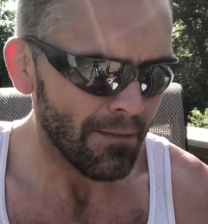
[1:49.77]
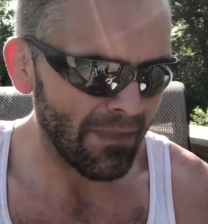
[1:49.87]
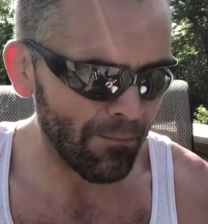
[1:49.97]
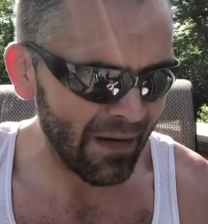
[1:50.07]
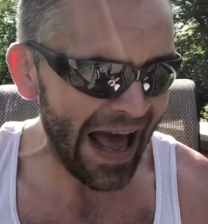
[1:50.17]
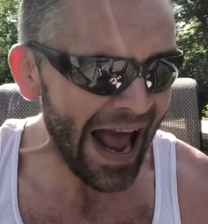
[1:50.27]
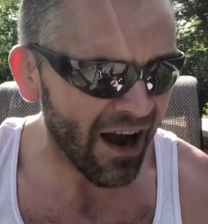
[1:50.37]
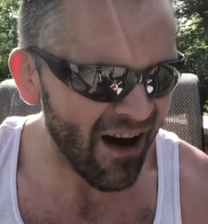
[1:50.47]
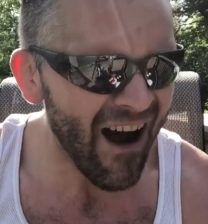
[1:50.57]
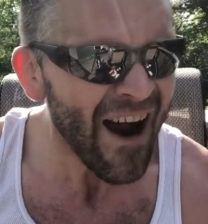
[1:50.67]
My
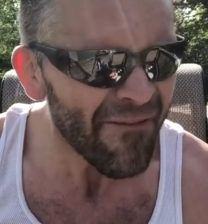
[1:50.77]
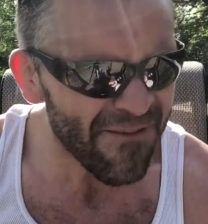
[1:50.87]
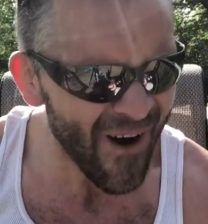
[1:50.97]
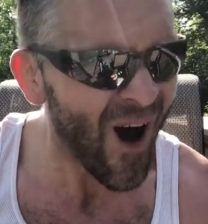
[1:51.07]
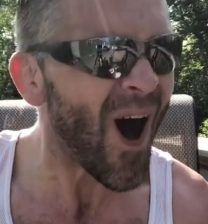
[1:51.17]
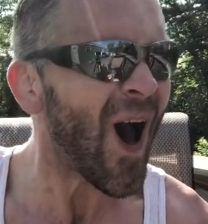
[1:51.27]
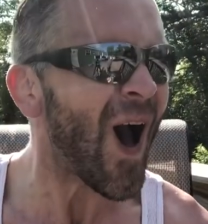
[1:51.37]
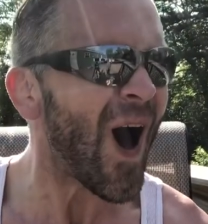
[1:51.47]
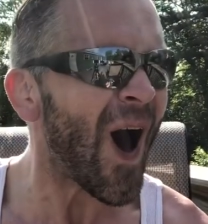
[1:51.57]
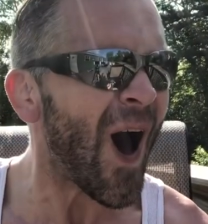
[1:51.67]
black heart
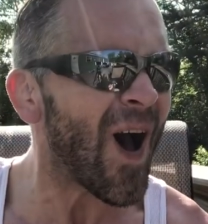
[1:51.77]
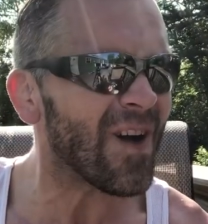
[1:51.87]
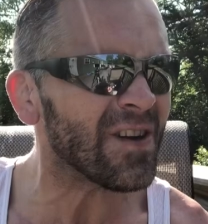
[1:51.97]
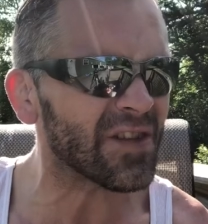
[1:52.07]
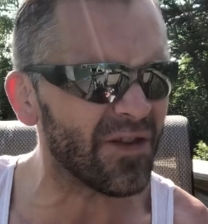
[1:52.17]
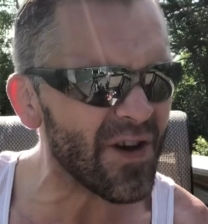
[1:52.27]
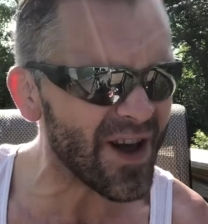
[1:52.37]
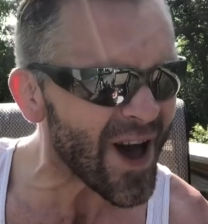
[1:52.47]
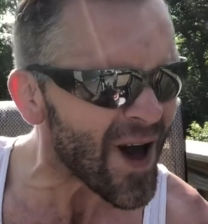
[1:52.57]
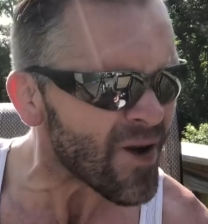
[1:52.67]
falls
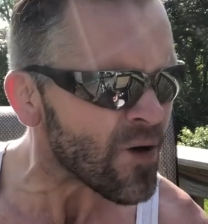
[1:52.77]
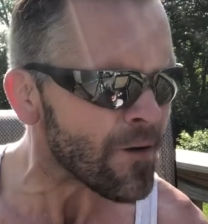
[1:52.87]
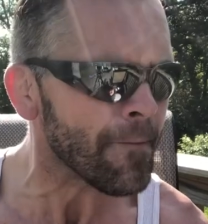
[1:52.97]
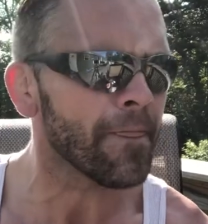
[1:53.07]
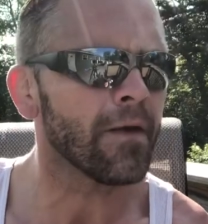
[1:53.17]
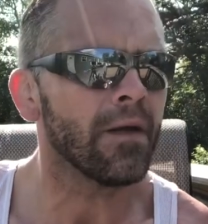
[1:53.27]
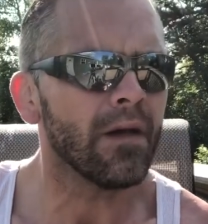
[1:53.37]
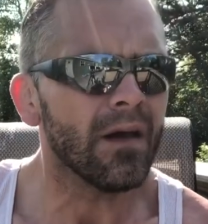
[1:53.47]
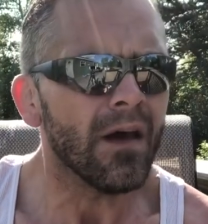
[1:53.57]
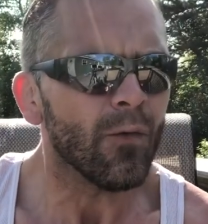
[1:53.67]
for you
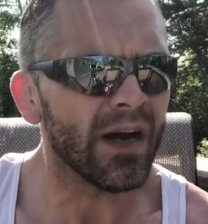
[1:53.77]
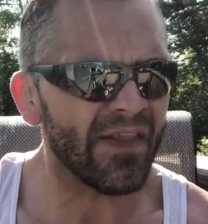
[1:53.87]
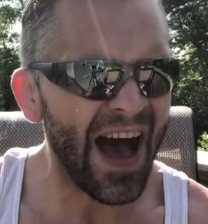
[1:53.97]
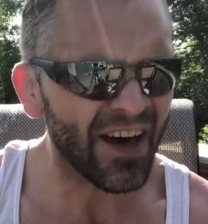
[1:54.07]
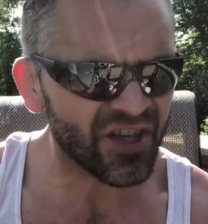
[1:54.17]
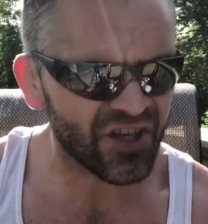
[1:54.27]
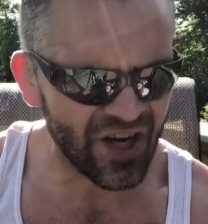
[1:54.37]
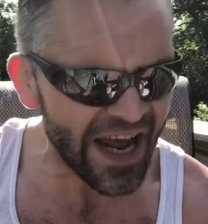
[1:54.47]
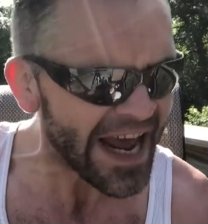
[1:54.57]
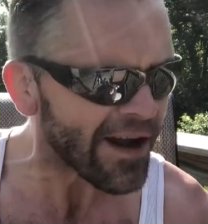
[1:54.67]
without a
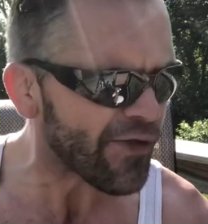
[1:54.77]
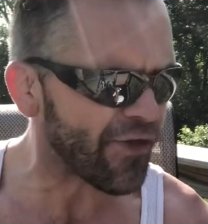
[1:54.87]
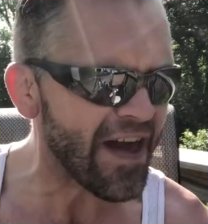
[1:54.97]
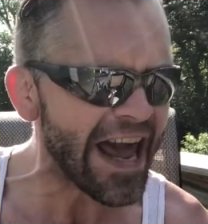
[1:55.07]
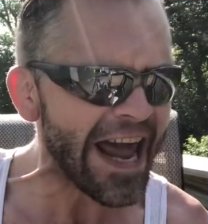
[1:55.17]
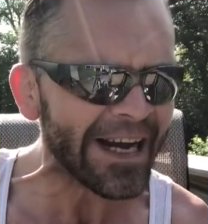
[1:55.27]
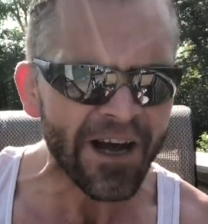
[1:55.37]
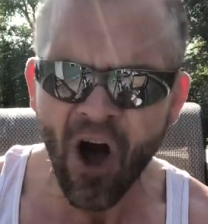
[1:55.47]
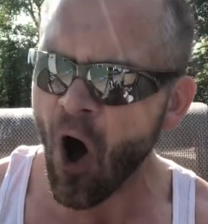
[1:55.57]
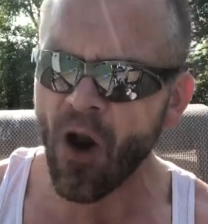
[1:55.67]
single thing
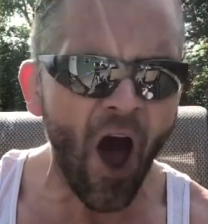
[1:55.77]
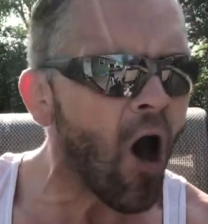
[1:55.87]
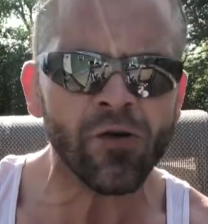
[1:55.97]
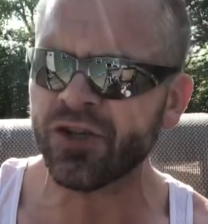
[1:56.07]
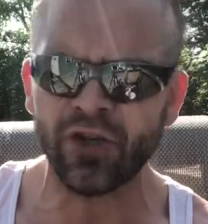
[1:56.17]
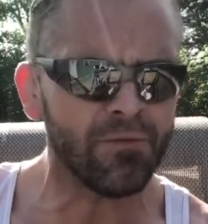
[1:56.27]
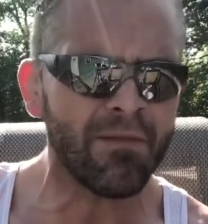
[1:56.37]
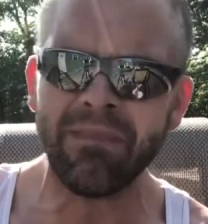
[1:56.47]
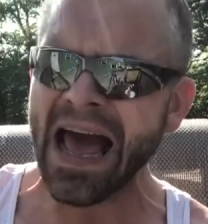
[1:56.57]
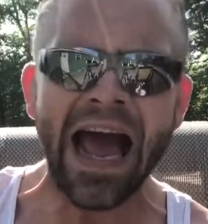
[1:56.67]
to hold on till
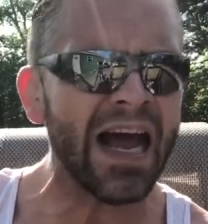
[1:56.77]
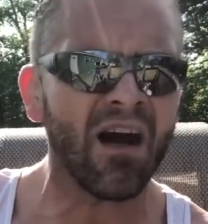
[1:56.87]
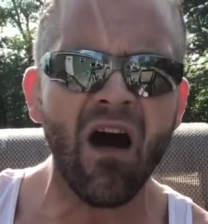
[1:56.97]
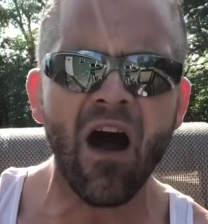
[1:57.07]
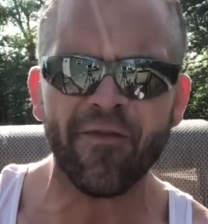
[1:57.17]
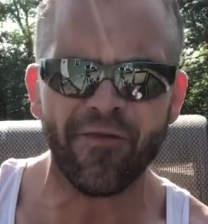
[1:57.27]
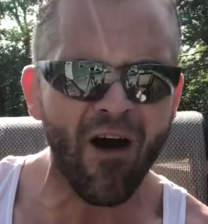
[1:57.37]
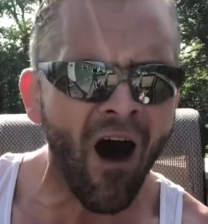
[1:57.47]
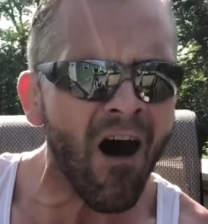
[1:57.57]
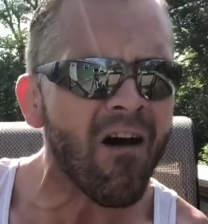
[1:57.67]
my black heart
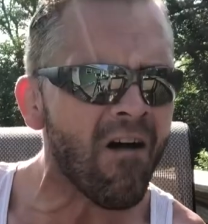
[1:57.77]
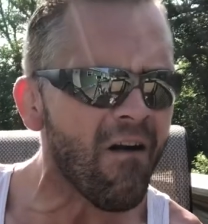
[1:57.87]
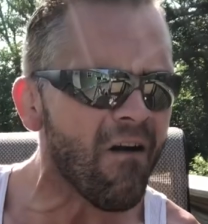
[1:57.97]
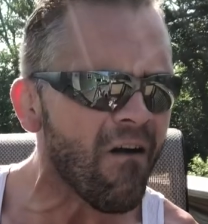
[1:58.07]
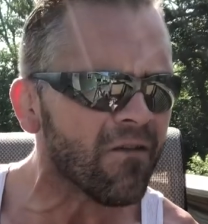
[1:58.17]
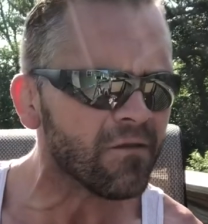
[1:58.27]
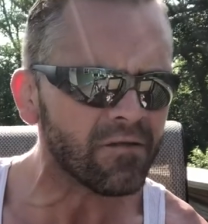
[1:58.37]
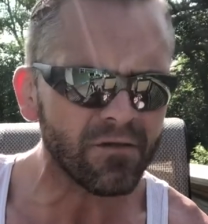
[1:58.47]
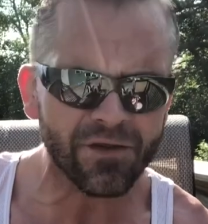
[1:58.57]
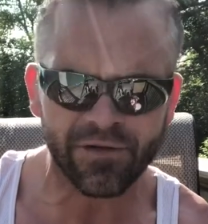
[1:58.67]

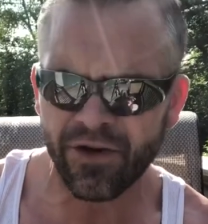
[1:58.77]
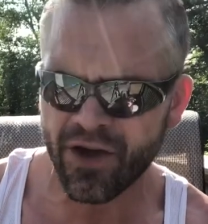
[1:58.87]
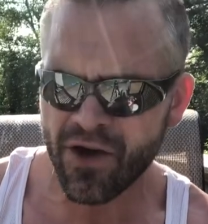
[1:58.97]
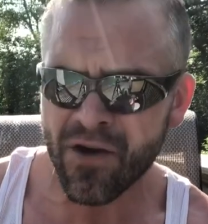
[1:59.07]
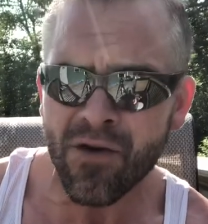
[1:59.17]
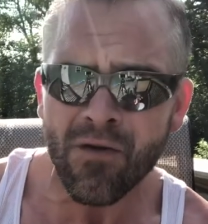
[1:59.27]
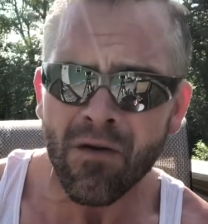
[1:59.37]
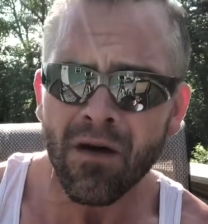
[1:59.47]
falls for you.